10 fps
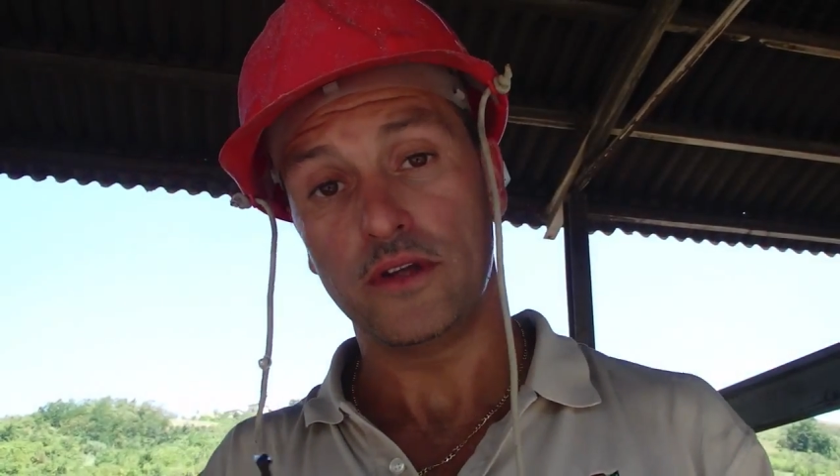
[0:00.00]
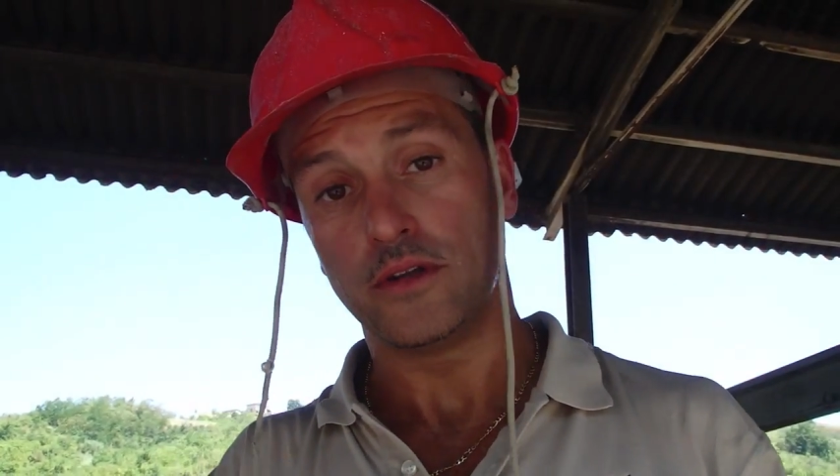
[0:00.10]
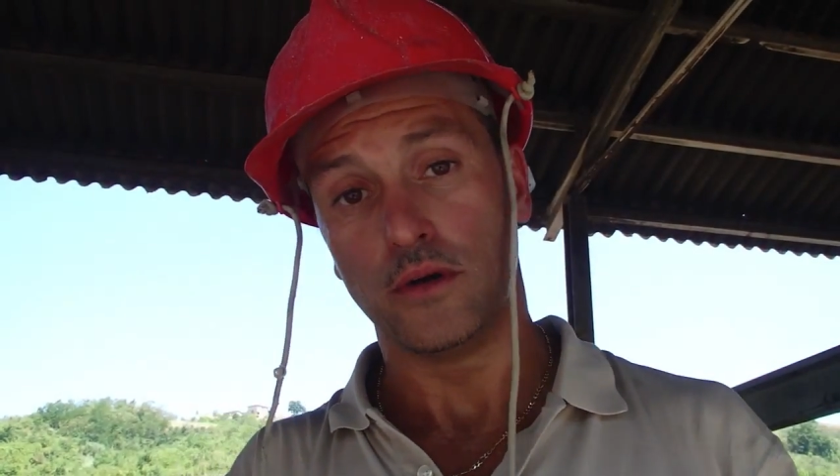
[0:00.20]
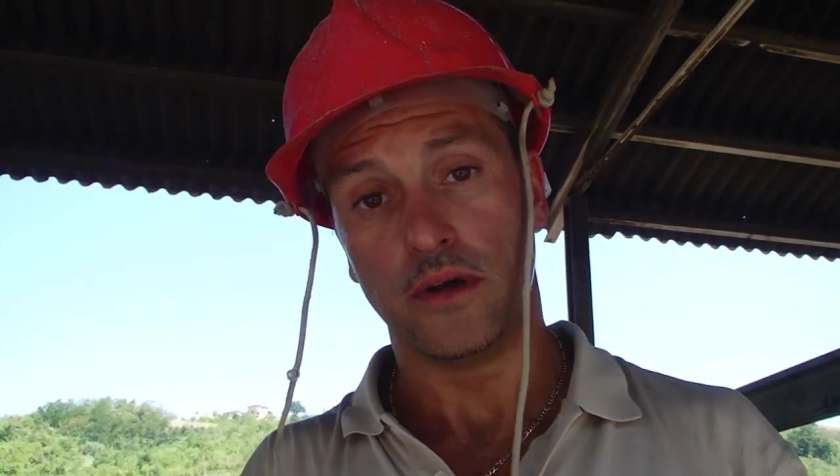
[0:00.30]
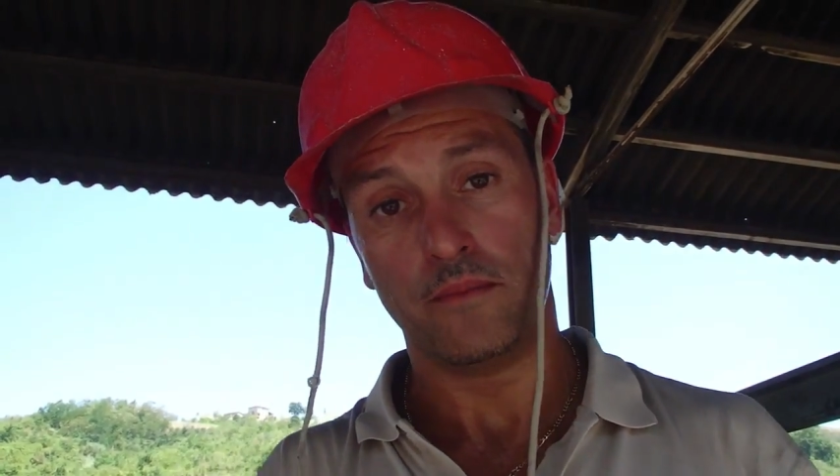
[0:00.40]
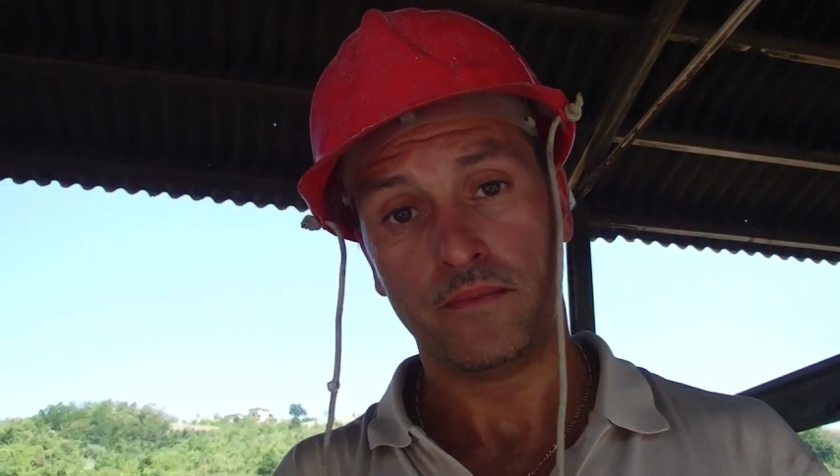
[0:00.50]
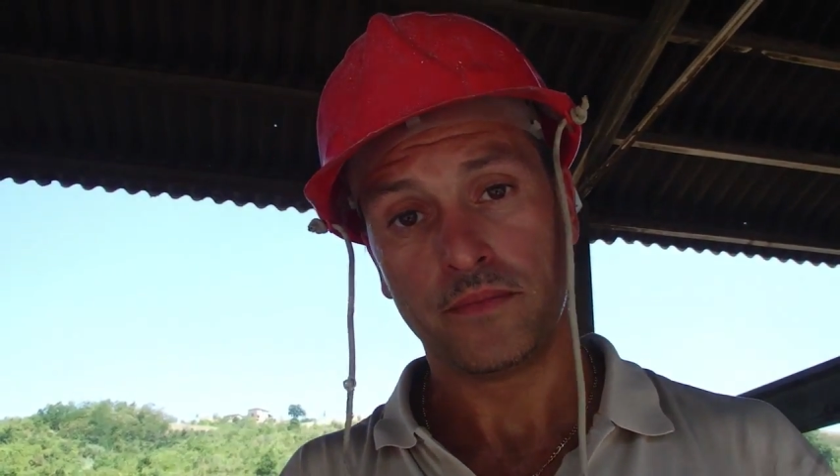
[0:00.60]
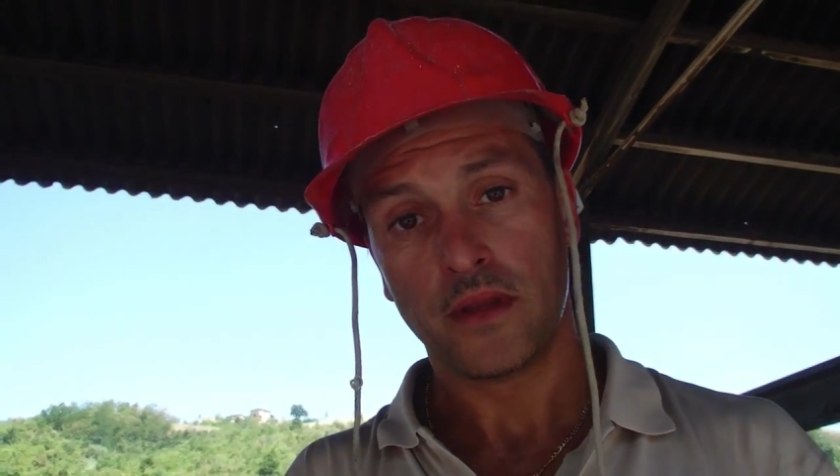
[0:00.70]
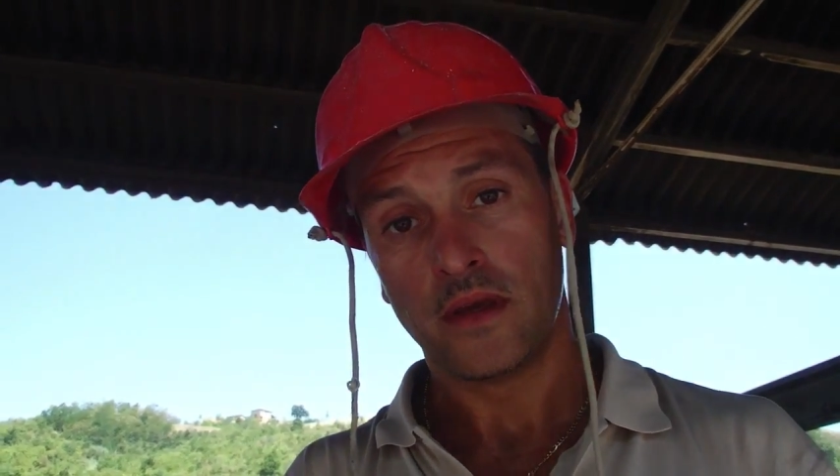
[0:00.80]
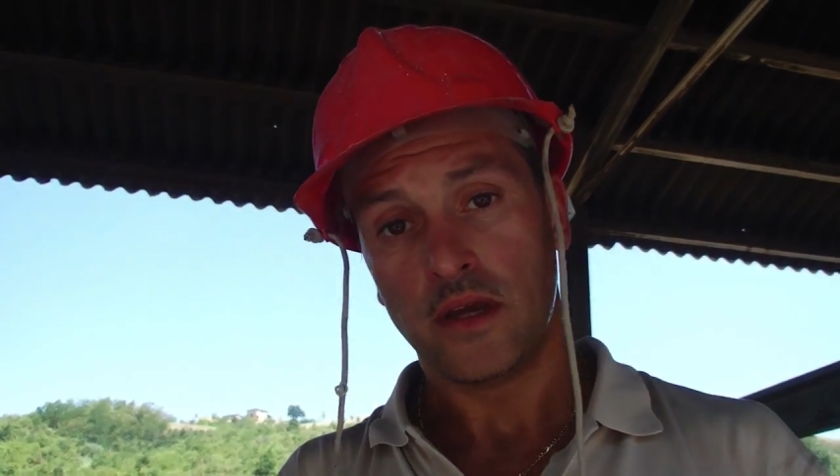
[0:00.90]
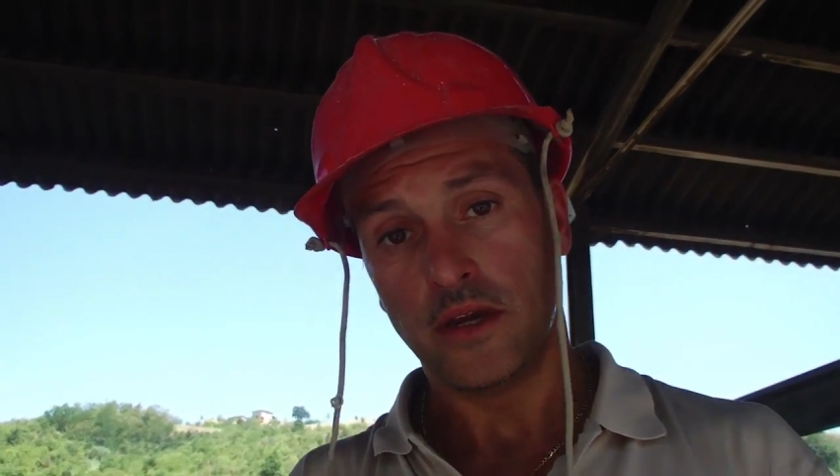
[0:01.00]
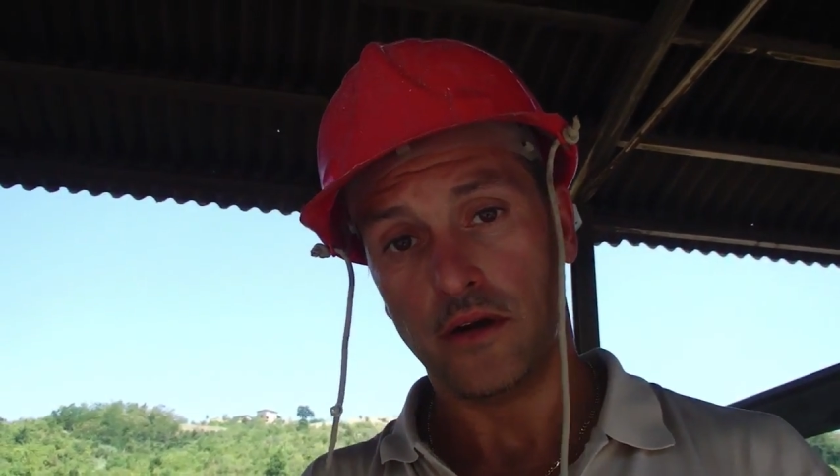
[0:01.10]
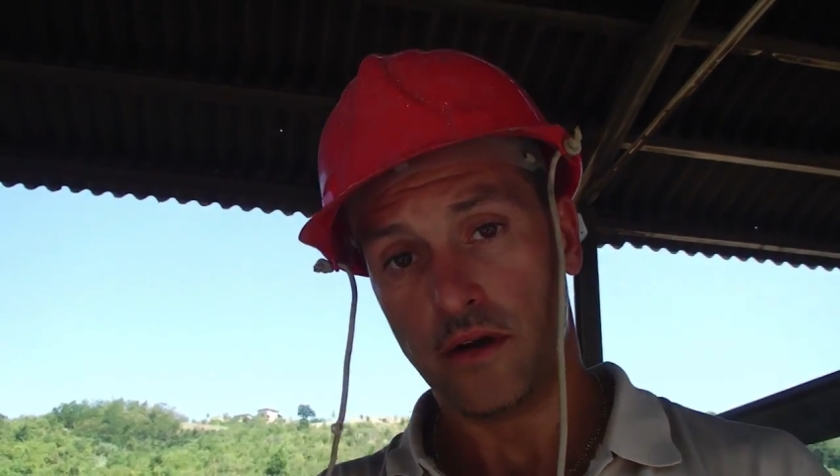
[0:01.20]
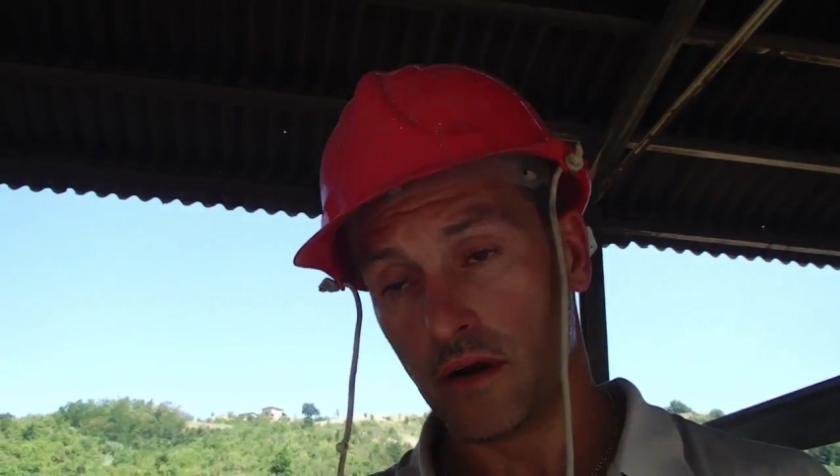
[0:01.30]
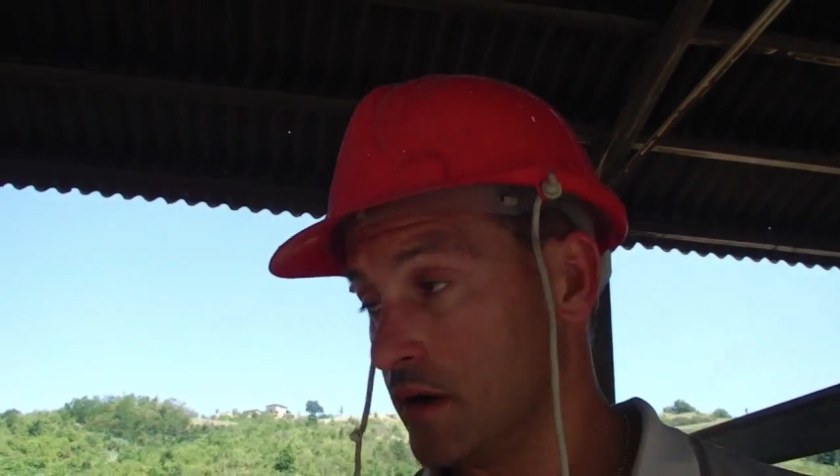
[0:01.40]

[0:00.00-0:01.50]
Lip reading: we do it here